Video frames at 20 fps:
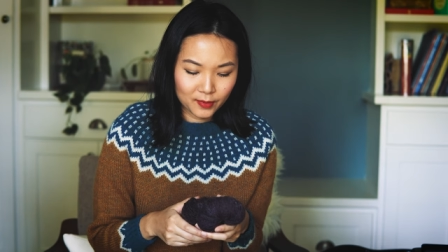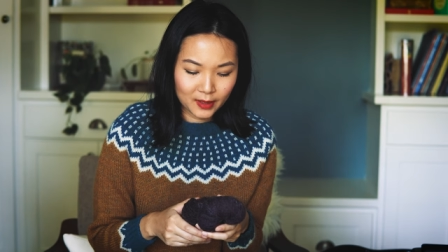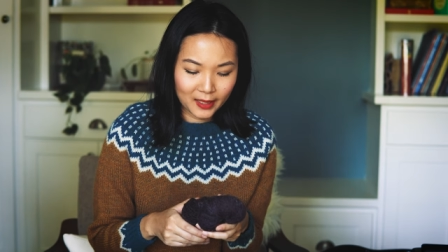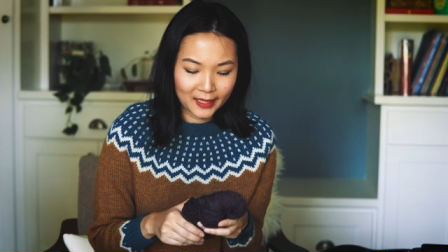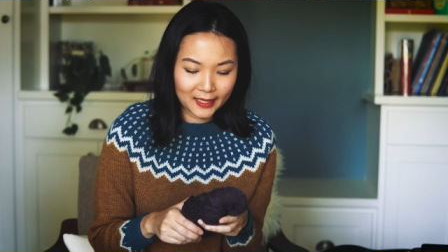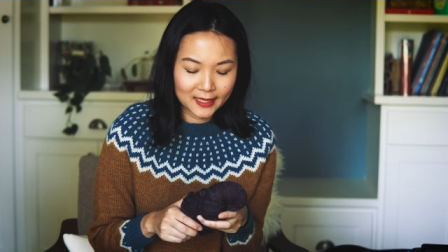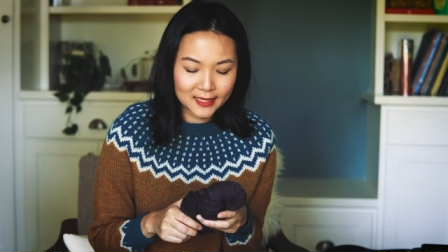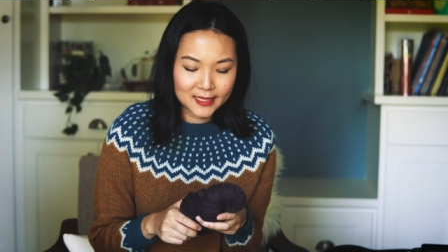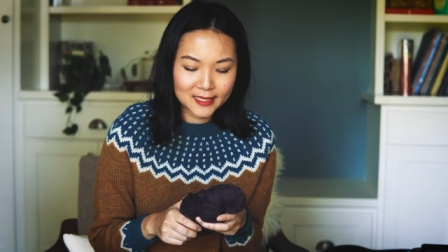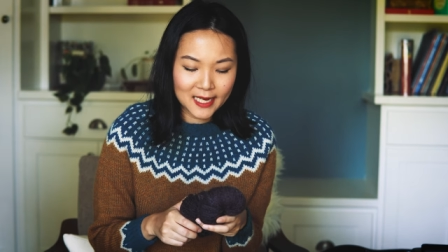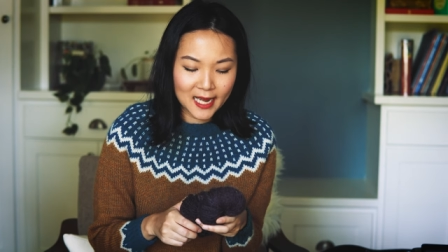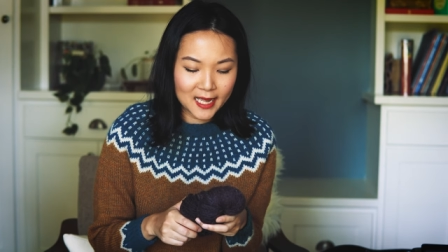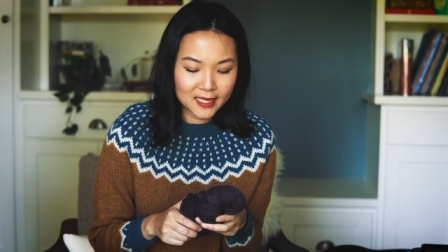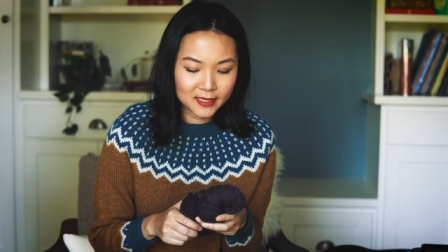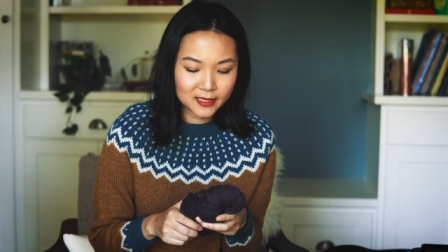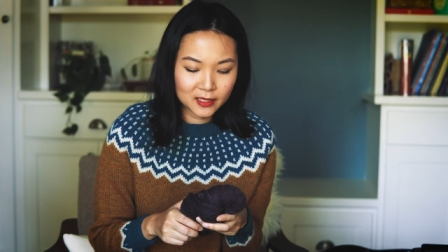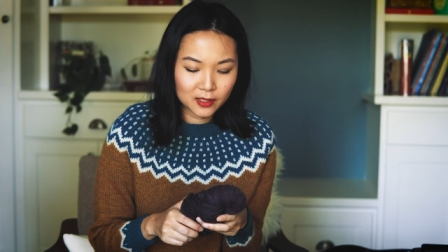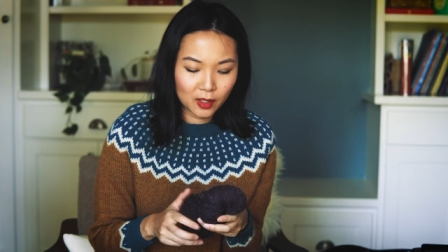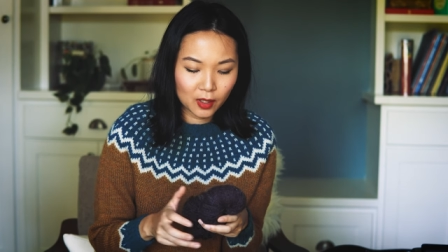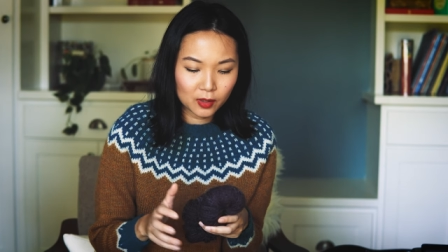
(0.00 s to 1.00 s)
like
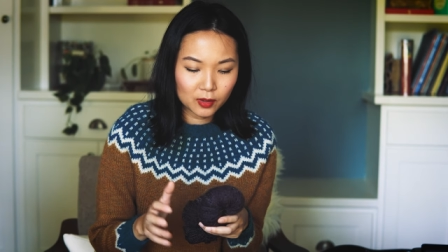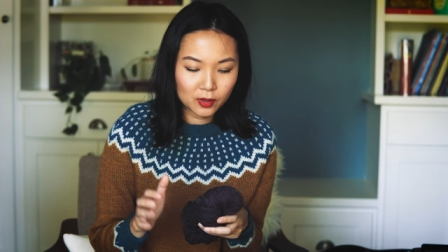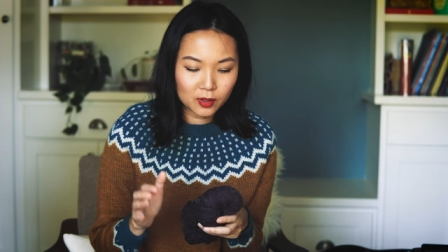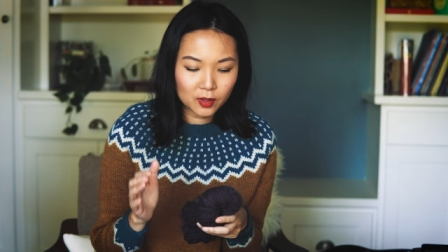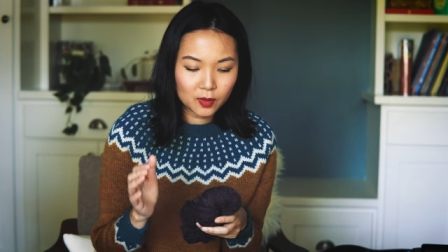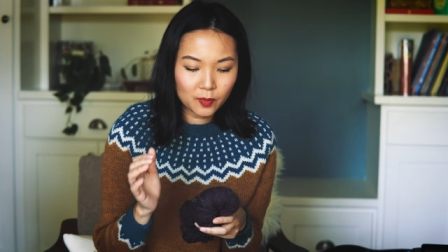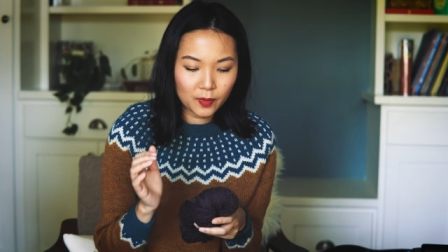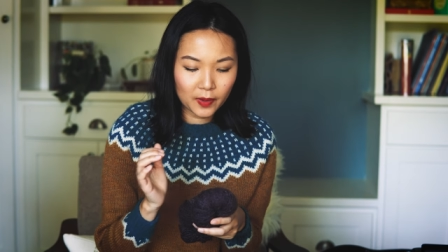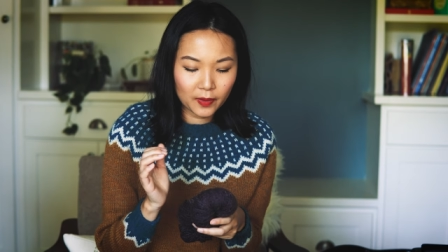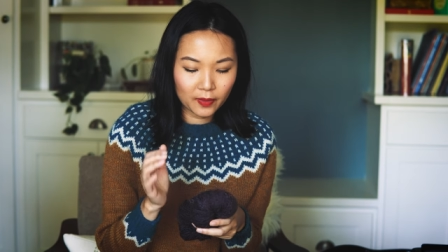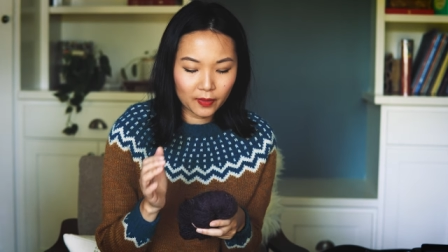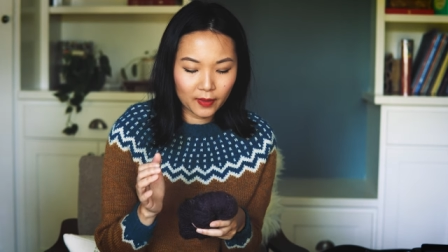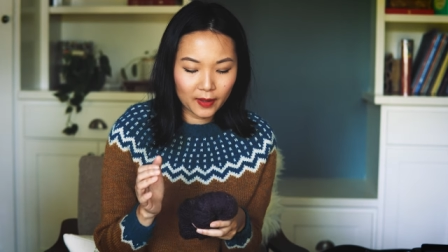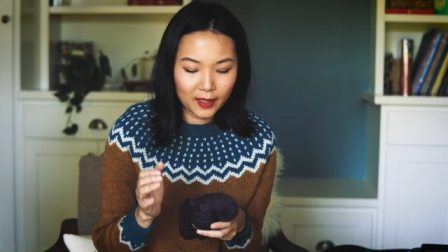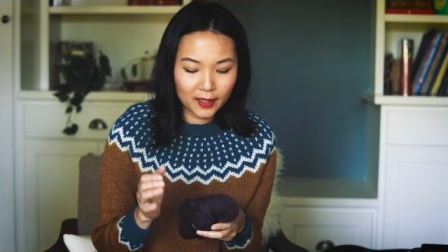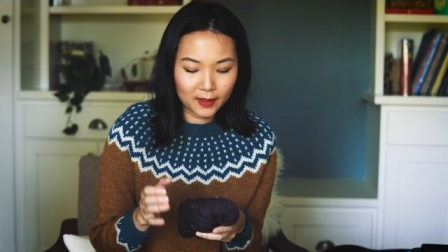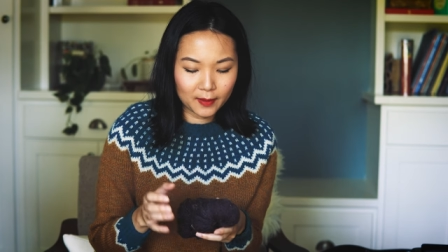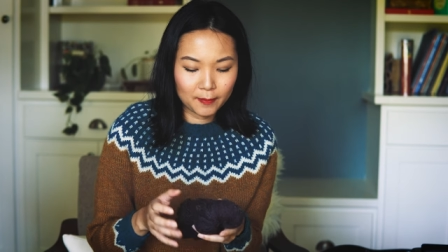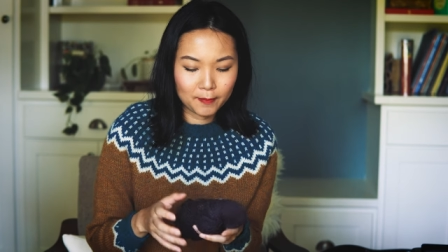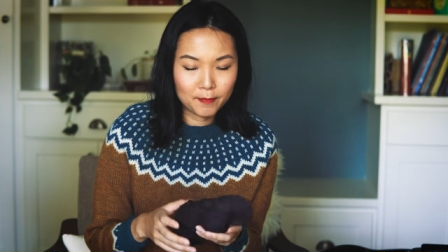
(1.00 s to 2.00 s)
intense color with
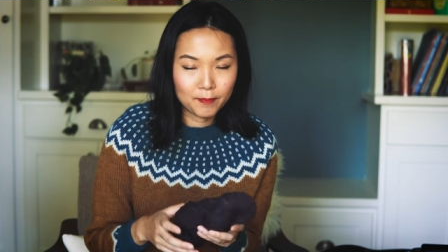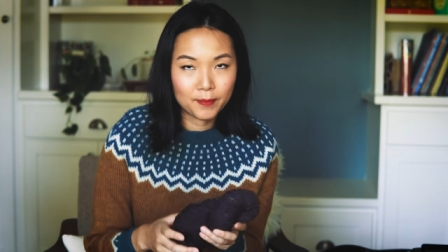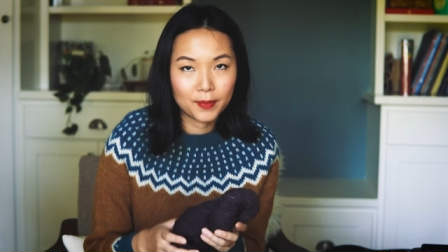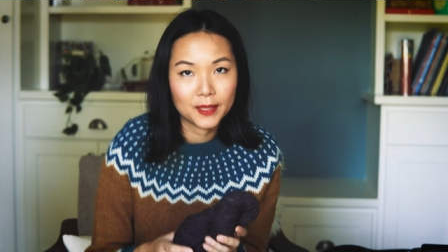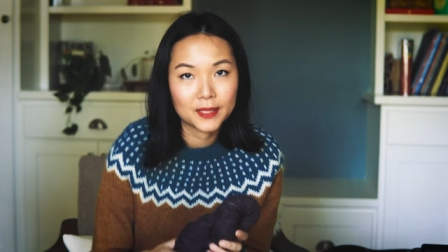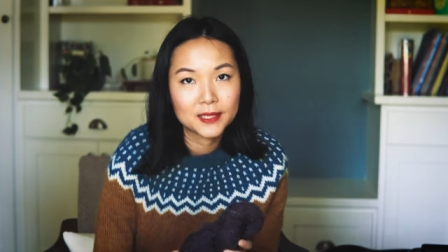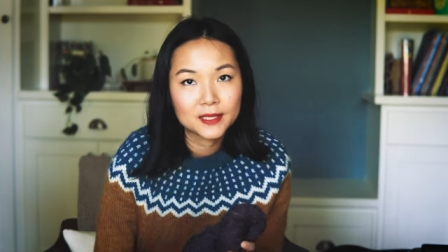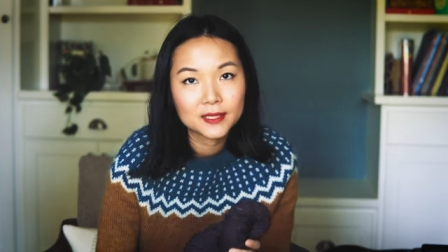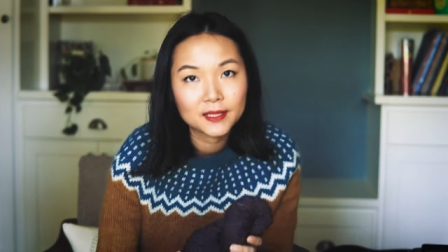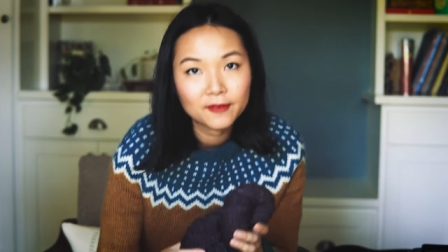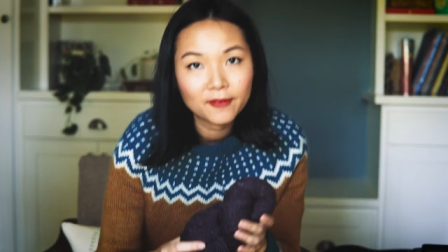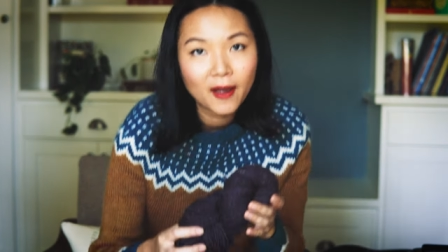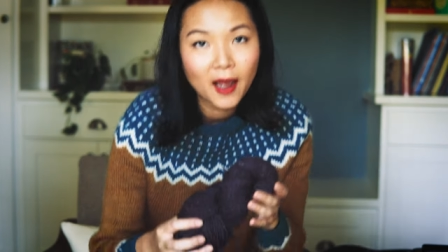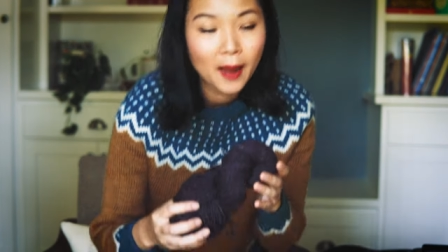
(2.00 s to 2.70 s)
like bits of